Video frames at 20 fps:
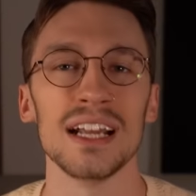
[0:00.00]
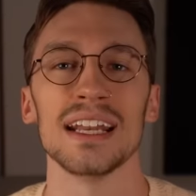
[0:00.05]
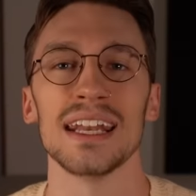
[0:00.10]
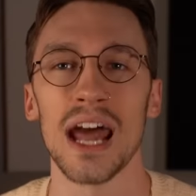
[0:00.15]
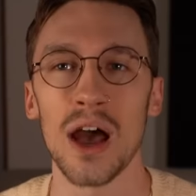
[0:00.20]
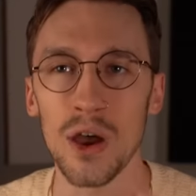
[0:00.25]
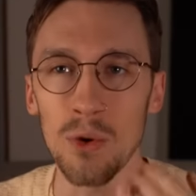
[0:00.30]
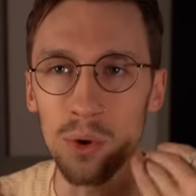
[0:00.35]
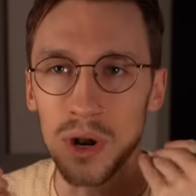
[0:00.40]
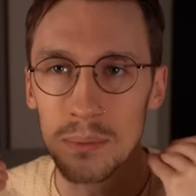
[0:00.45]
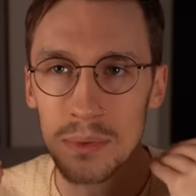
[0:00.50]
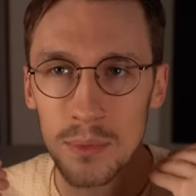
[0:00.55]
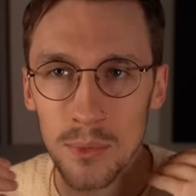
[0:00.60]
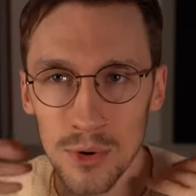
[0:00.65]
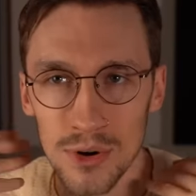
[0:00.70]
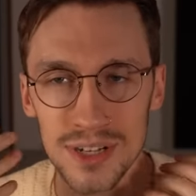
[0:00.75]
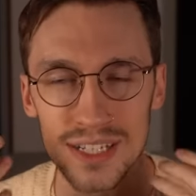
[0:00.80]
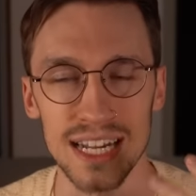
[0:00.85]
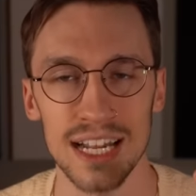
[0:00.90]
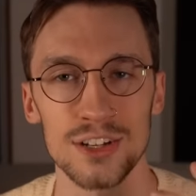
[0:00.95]
Now I want to be
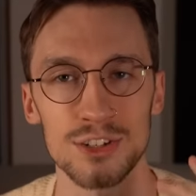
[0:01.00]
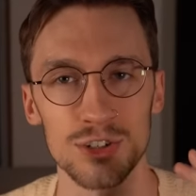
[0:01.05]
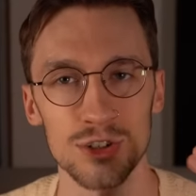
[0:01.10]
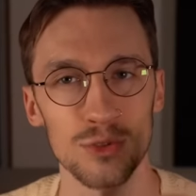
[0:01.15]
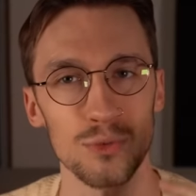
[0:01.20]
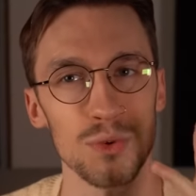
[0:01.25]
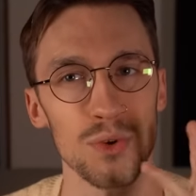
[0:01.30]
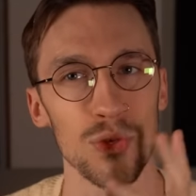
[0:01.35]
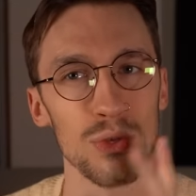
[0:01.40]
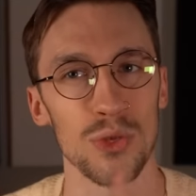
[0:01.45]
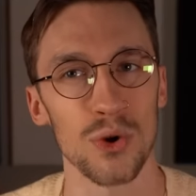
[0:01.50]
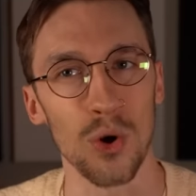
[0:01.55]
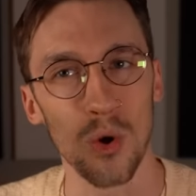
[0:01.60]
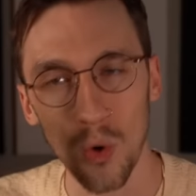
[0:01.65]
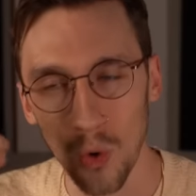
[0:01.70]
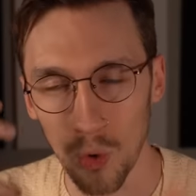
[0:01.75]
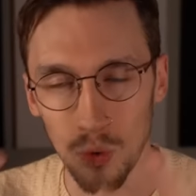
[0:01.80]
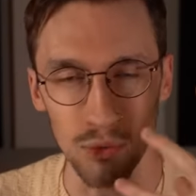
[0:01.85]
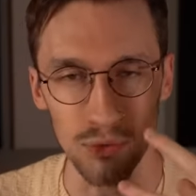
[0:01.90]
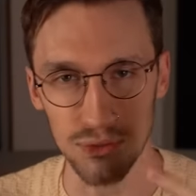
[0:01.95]
more intentional with the
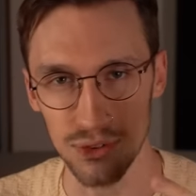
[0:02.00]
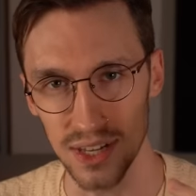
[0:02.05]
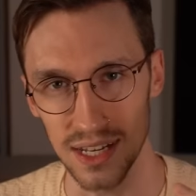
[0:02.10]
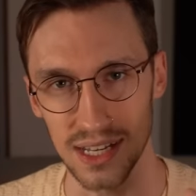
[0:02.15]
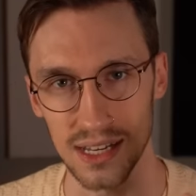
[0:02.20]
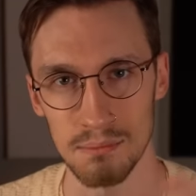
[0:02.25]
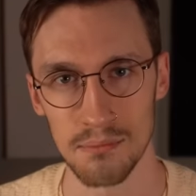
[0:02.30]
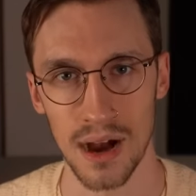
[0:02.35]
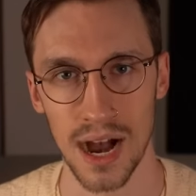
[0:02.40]
whole fit in